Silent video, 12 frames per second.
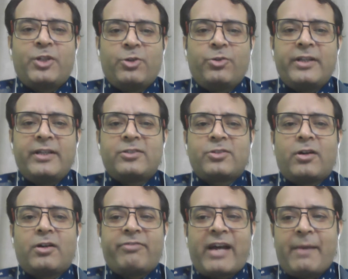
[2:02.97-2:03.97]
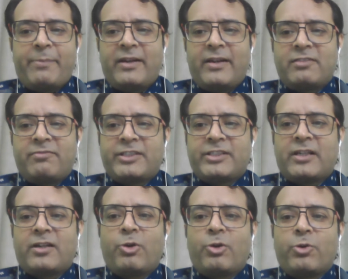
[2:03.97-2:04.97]
theories of happiness which
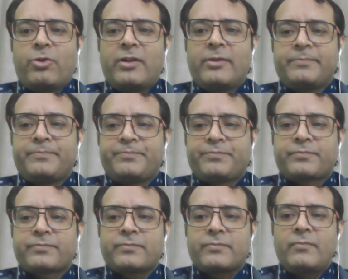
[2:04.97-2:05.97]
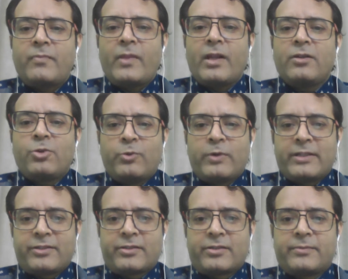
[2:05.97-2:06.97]
are known to
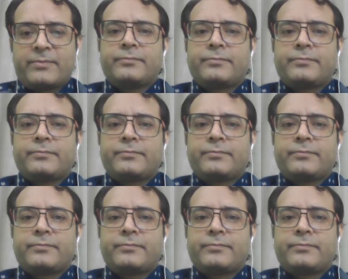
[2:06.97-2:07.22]
us.